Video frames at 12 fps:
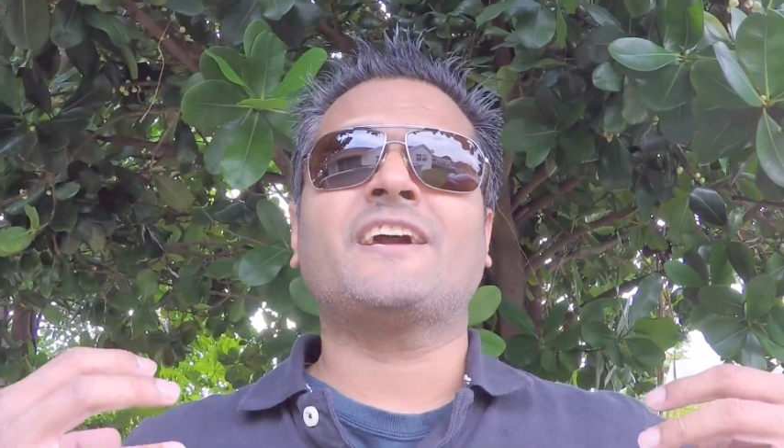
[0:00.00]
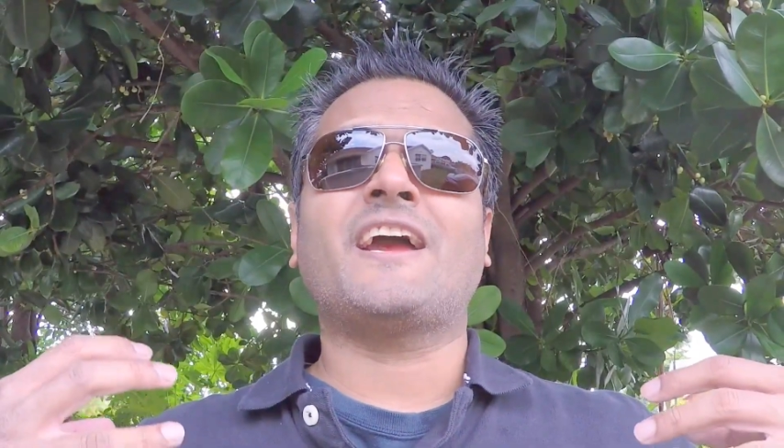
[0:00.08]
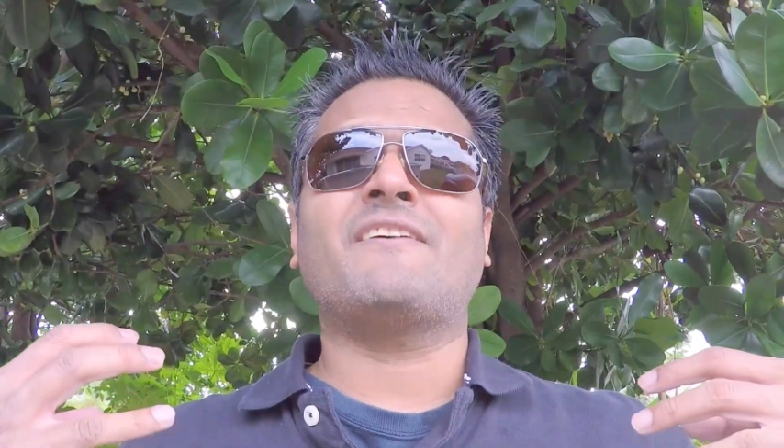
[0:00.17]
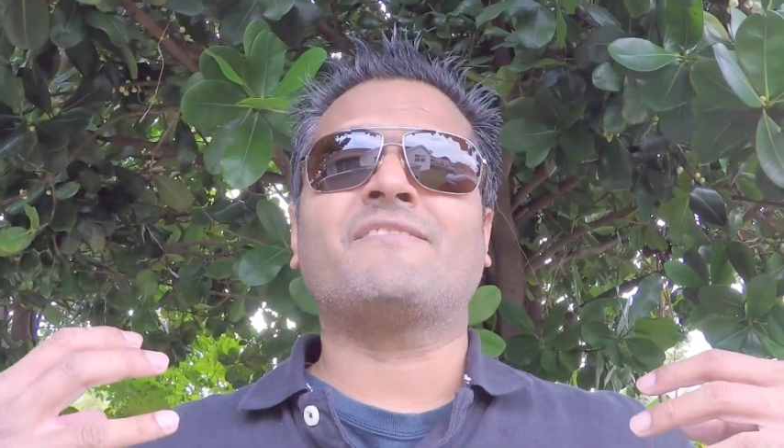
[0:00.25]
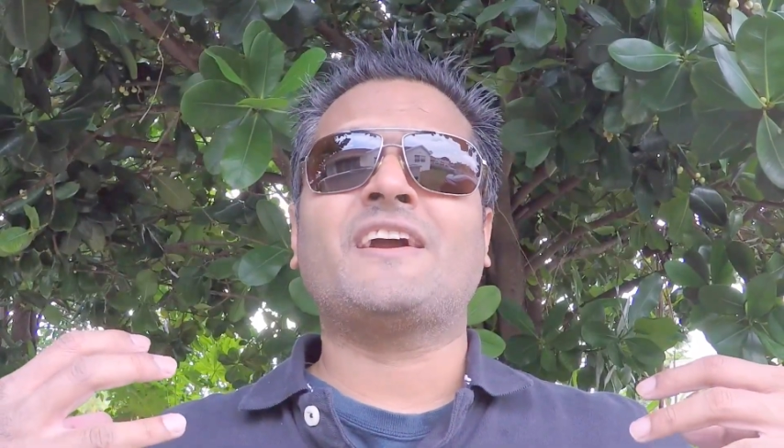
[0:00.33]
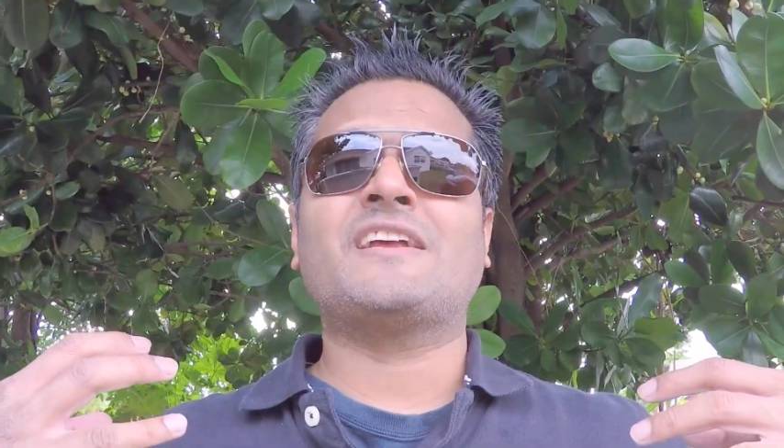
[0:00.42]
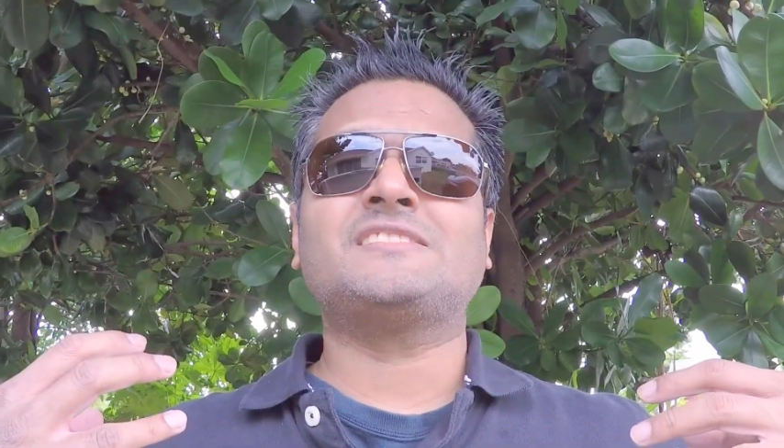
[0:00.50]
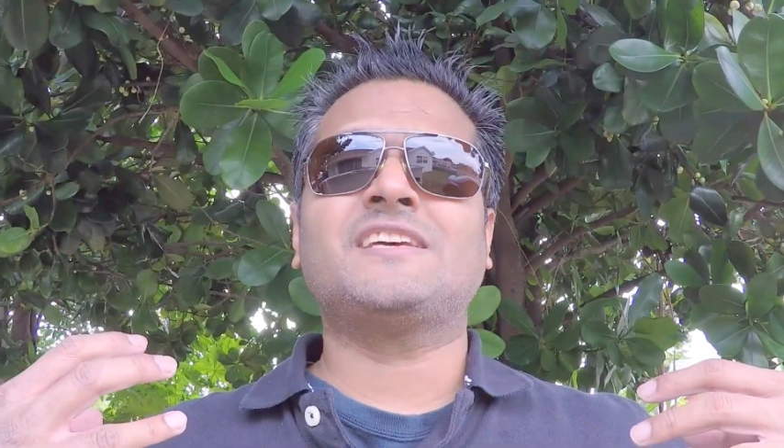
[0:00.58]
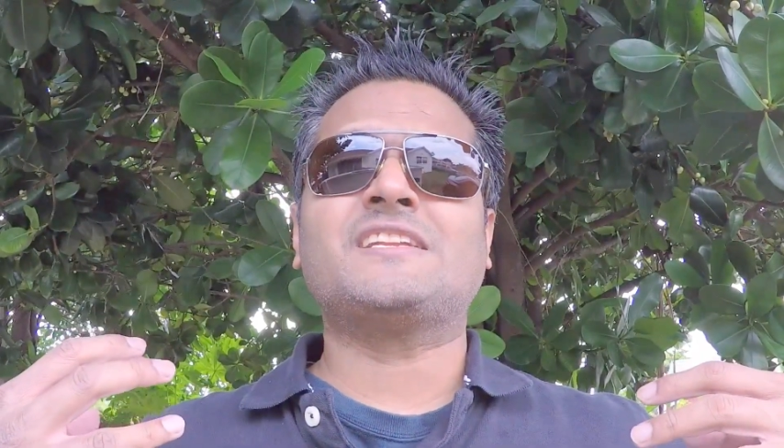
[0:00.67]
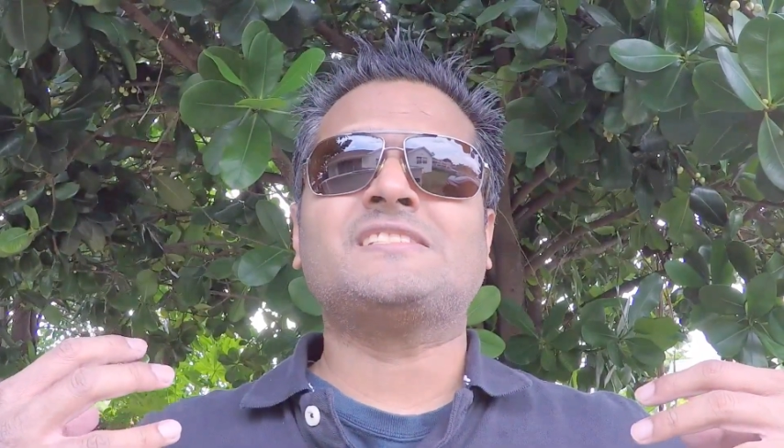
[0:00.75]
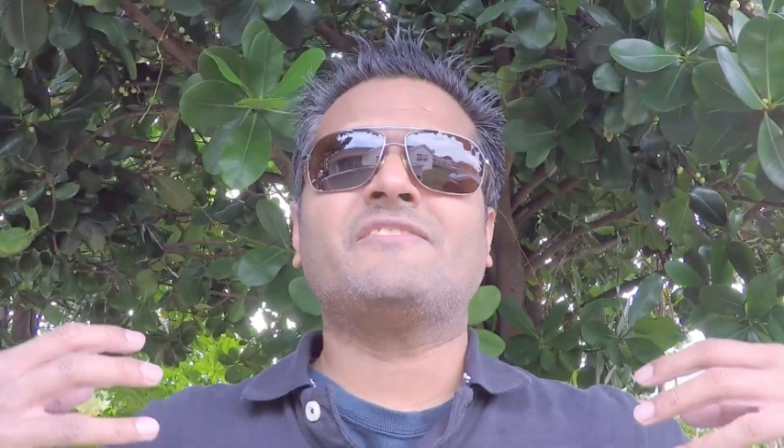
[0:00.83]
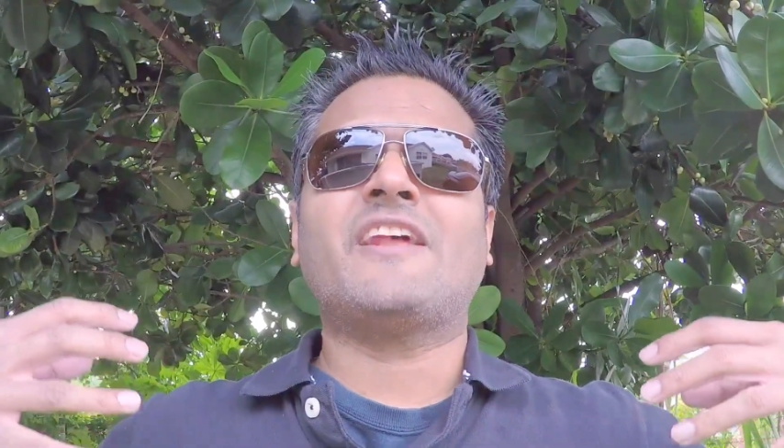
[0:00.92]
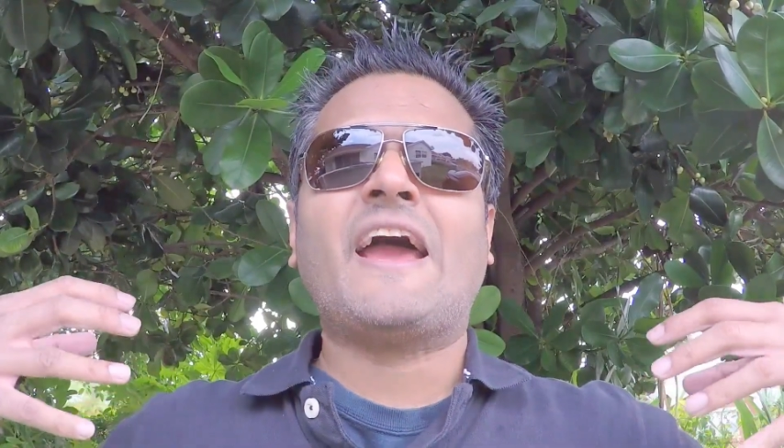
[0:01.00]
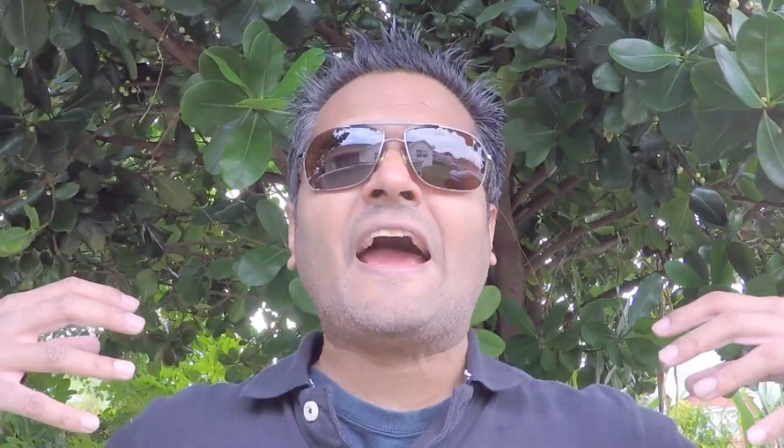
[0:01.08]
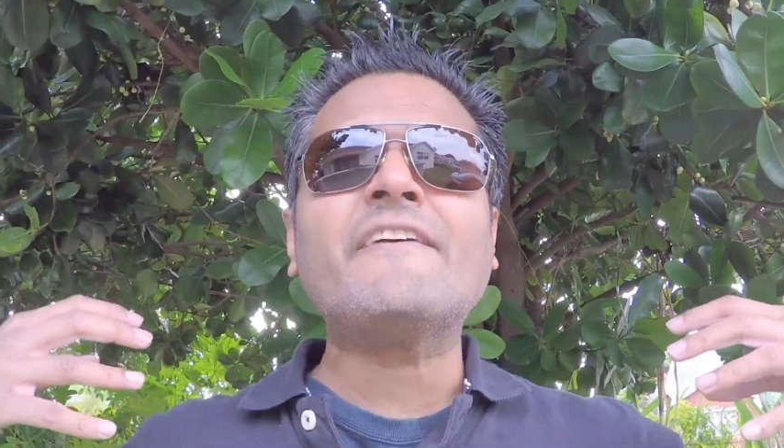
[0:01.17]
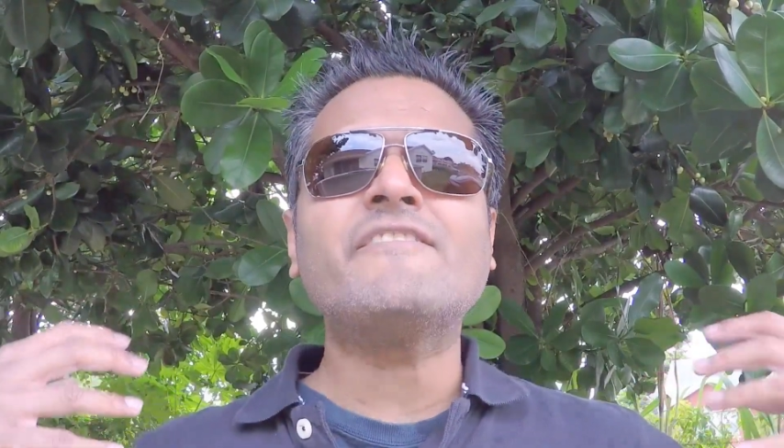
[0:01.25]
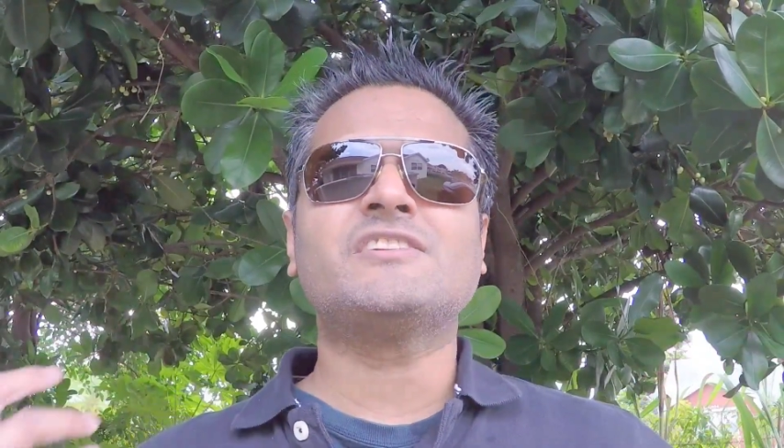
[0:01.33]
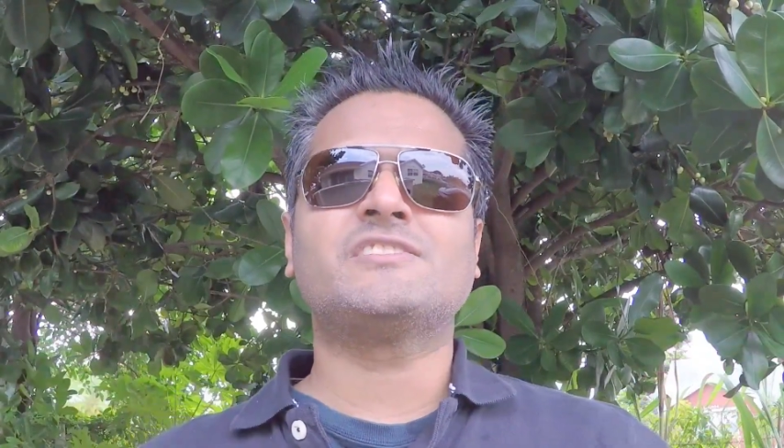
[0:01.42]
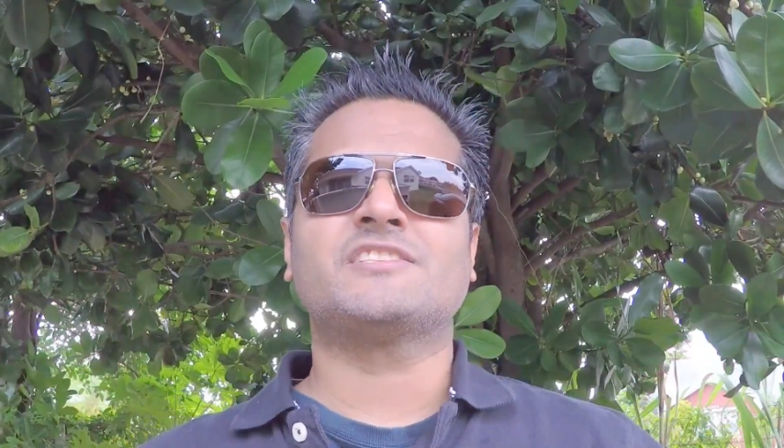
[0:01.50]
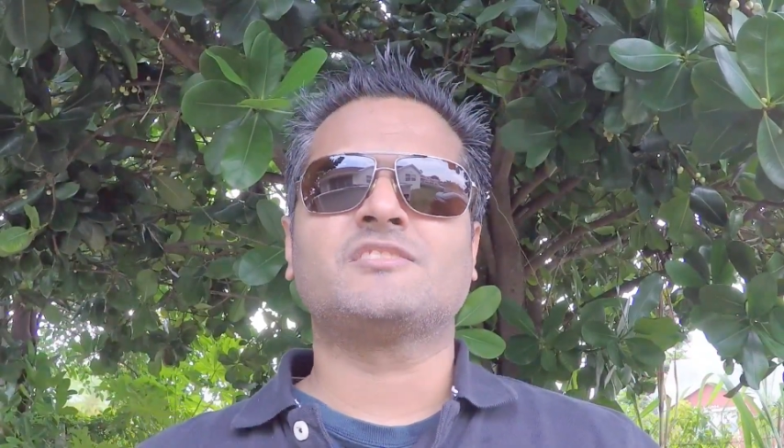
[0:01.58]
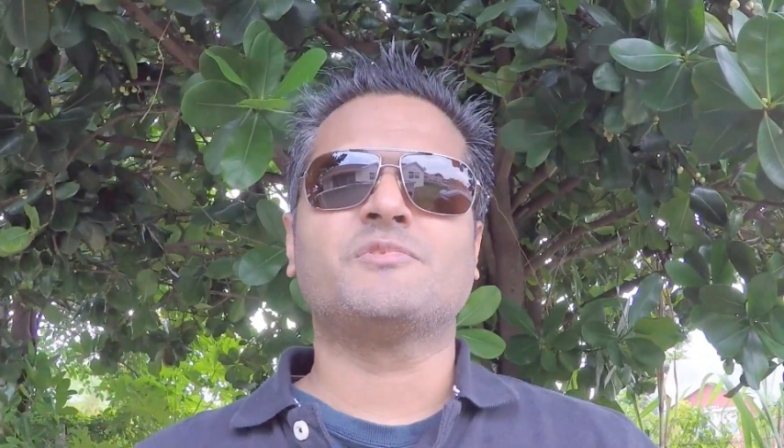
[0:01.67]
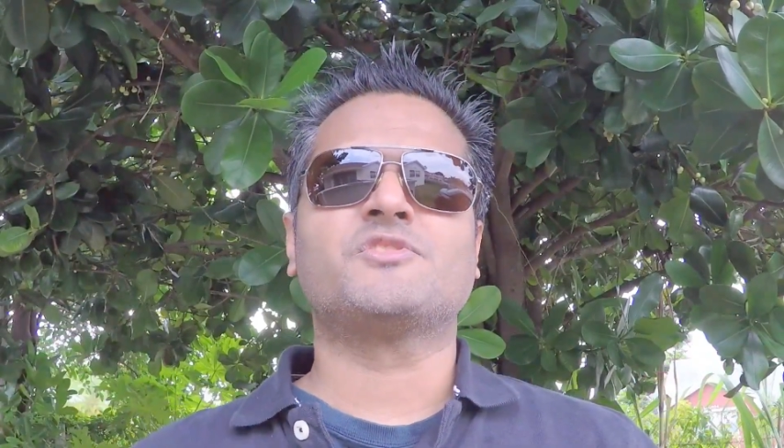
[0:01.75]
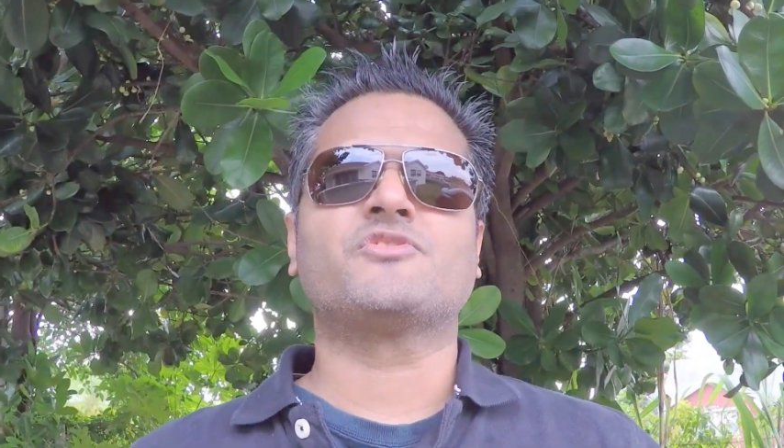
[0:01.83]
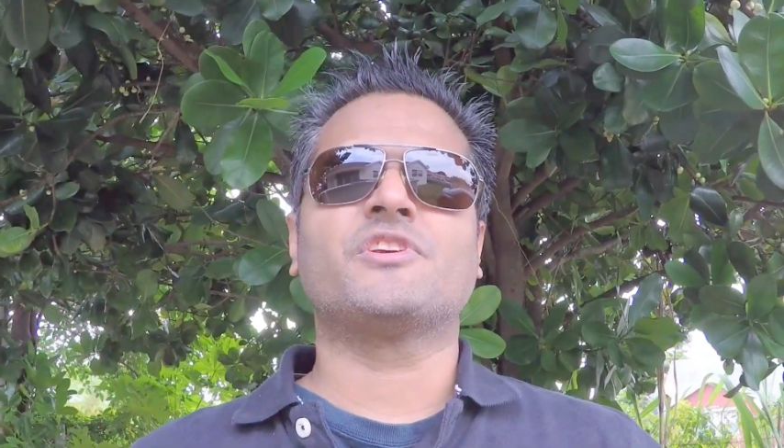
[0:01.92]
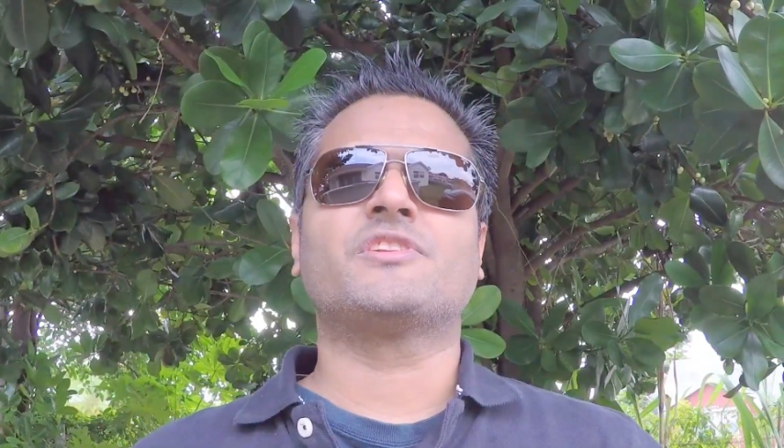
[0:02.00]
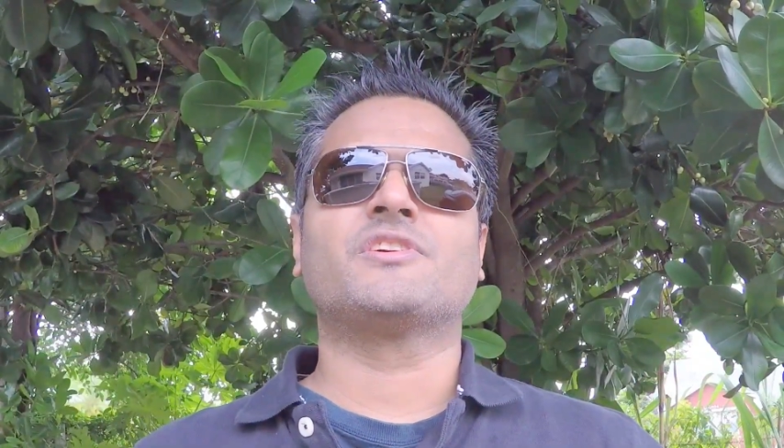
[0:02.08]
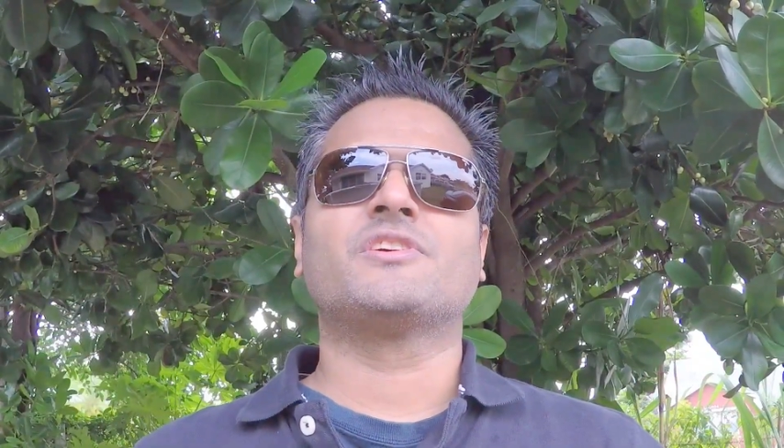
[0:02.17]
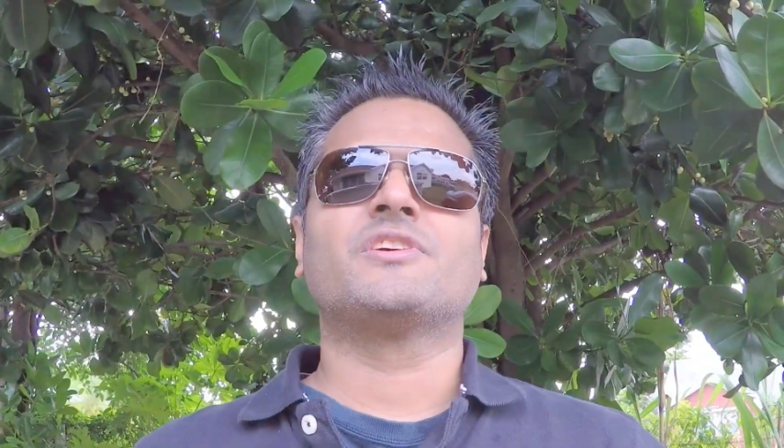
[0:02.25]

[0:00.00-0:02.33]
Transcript: that Afghanistan is even having Sesame Street.